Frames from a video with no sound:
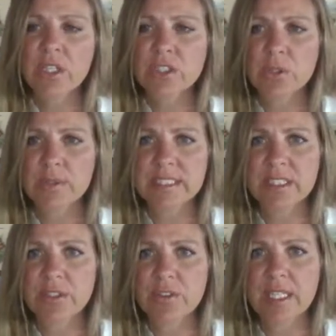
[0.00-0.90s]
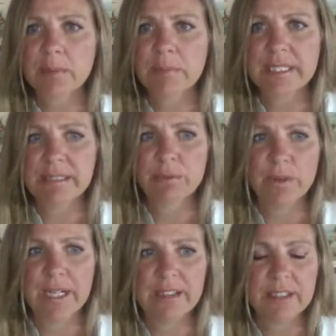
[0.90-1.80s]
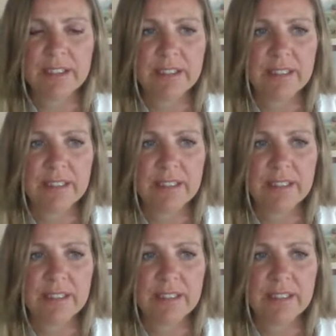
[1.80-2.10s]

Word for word: So it's incredibly rare.